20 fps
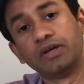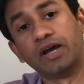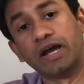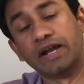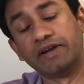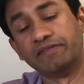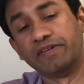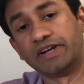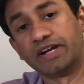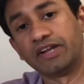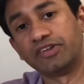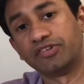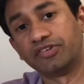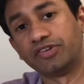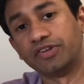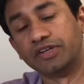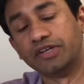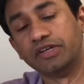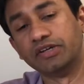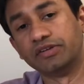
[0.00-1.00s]
and we can
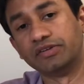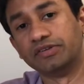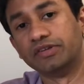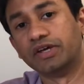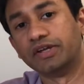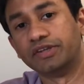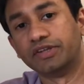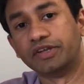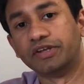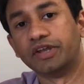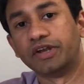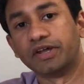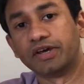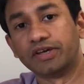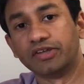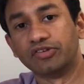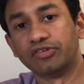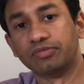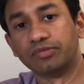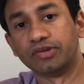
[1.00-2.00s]
see that the data
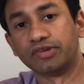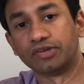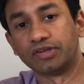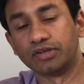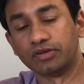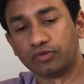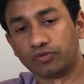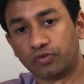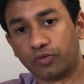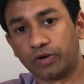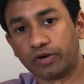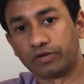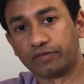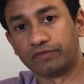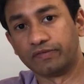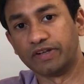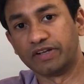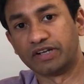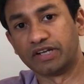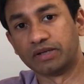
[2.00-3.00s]
is missing for
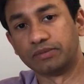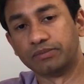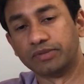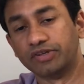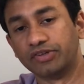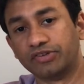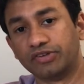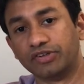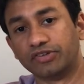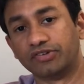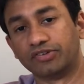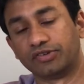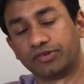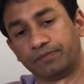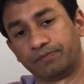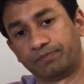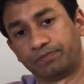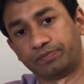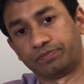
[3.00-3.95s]
weight number six.